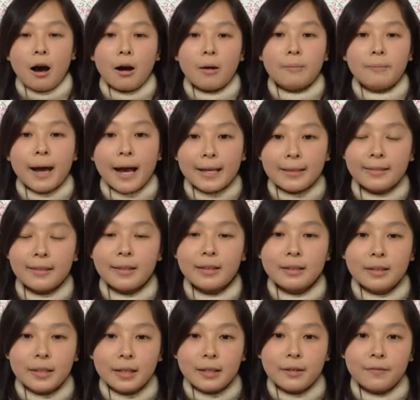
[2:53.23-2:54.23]
I
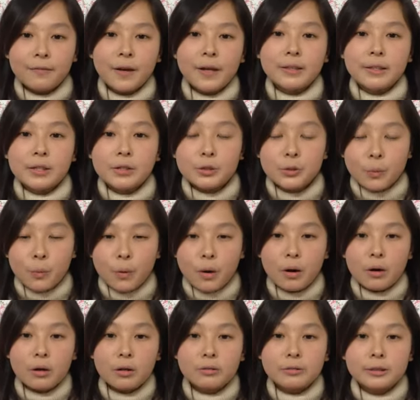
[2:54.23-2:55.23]
think the financial
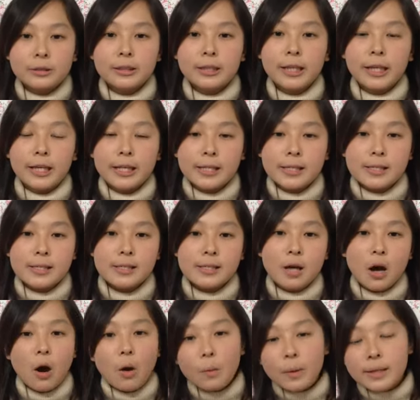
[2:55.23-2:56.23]
world
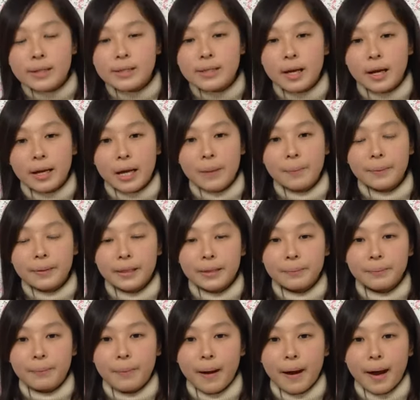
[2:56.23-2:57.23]
is always
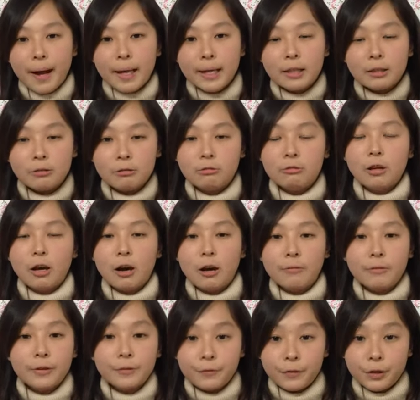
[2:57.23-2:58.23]
accompanied by
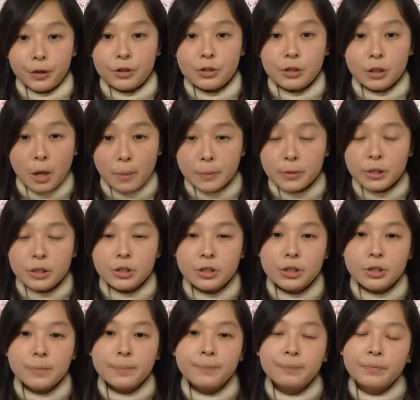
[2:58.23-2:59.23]
the fierce
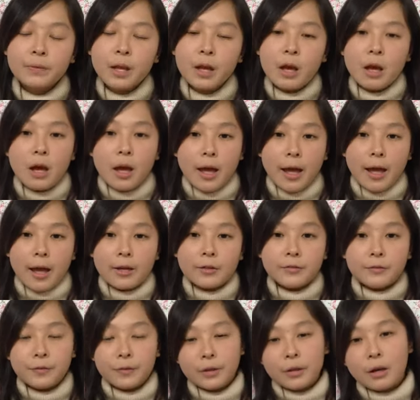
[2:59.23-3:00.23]
competition
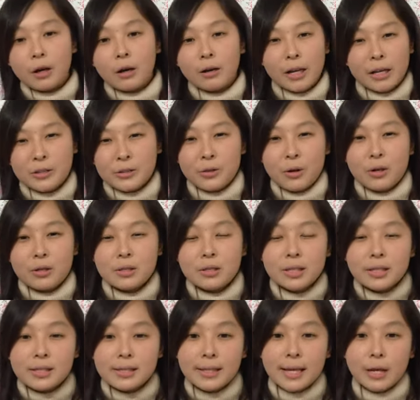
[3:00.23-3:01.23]
and
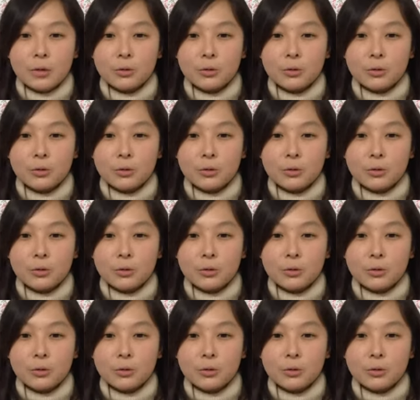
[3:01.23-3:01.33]
exhausting